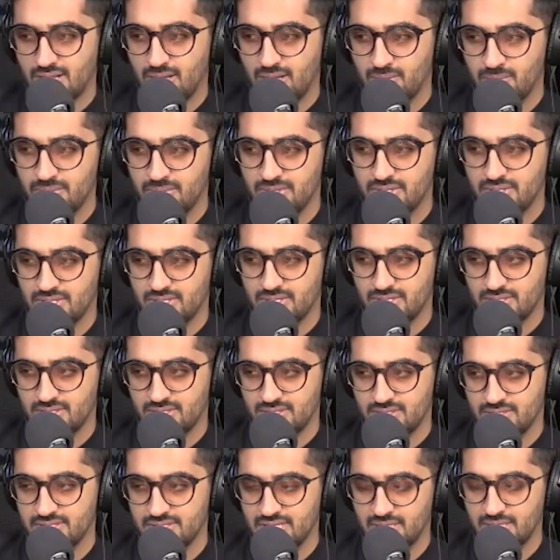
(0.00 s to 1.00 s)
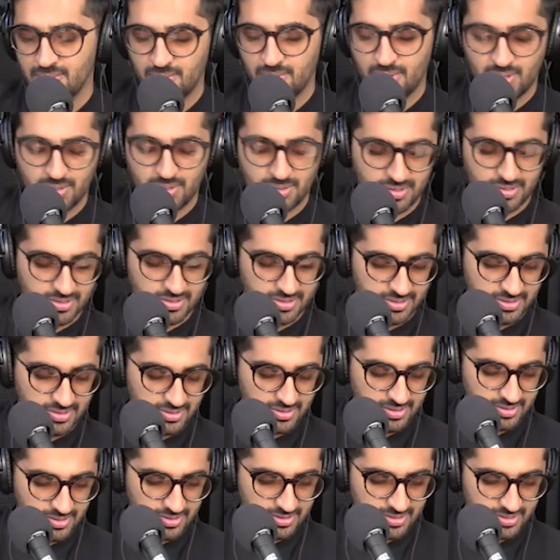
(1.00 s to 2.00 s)
help but, but uh, think about
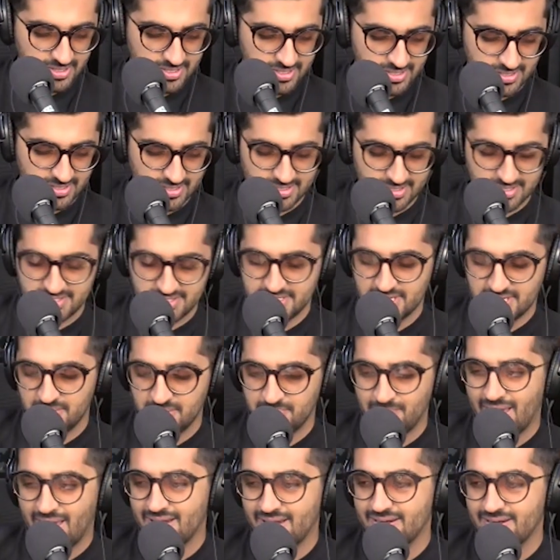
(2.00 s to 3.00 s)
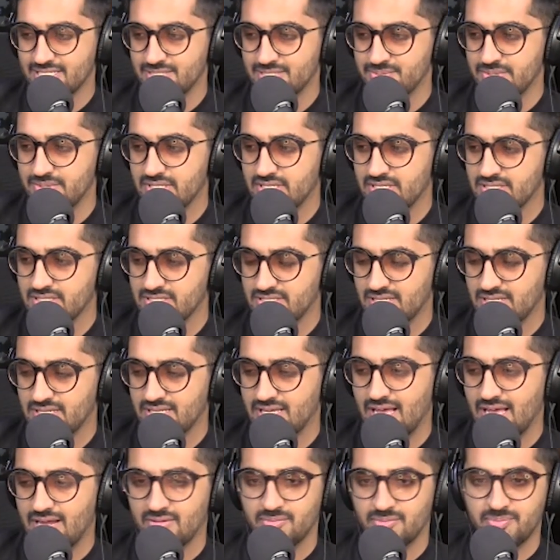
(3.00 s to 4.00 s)
this Syd Barrett experience that
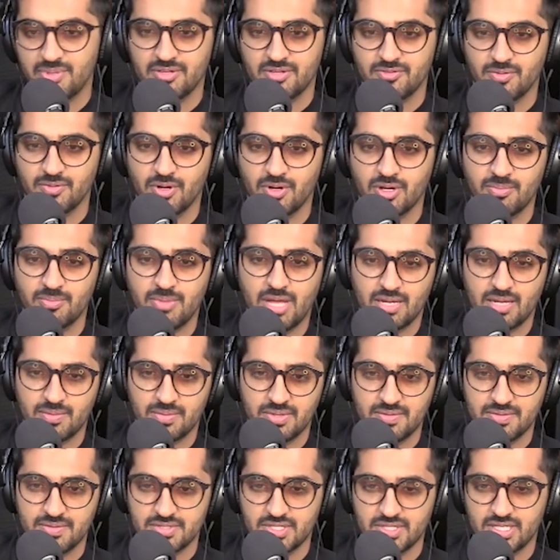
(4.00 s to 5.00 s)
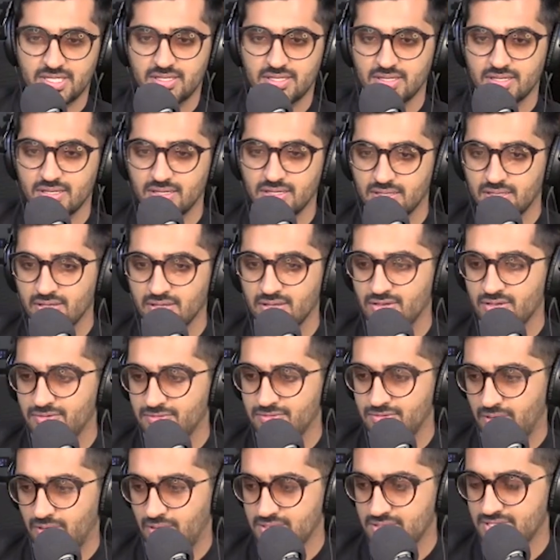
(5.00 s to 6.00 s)
he had with Pink Floyd back when he was like
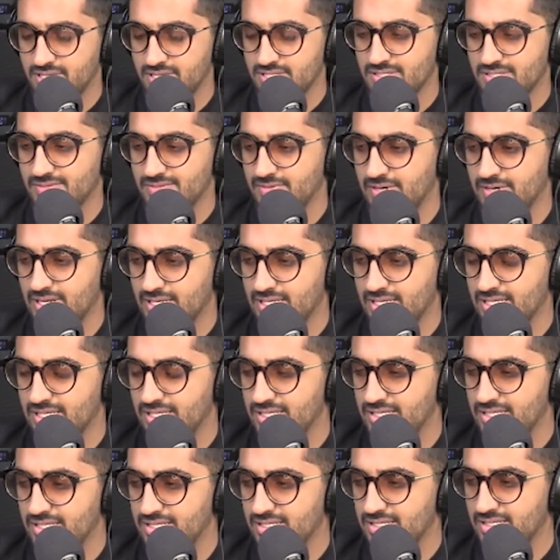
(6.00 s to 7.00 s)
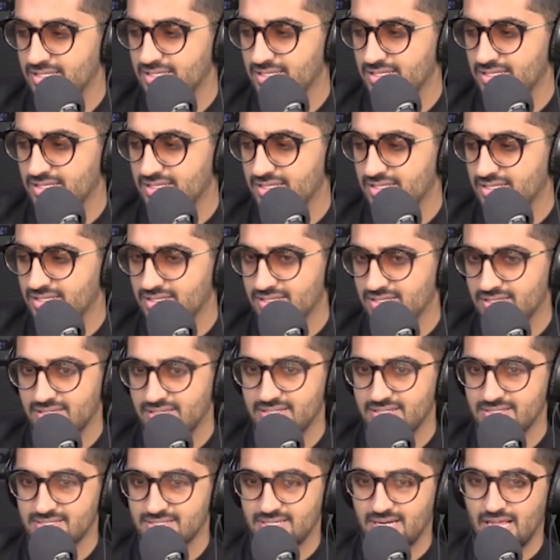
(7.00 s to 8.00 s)
full-on schizophrenic. He
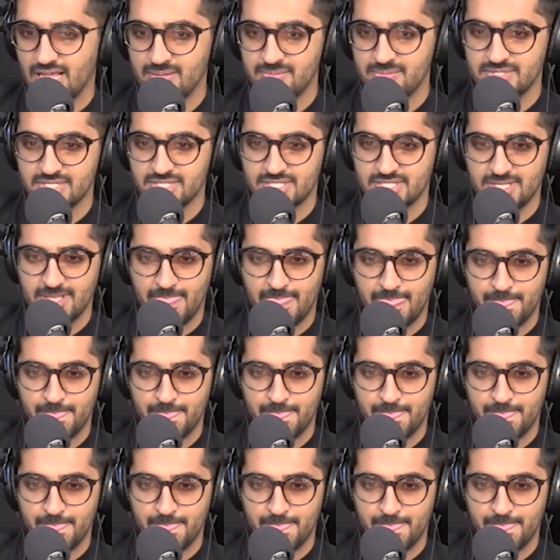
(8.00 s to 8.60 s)
he describes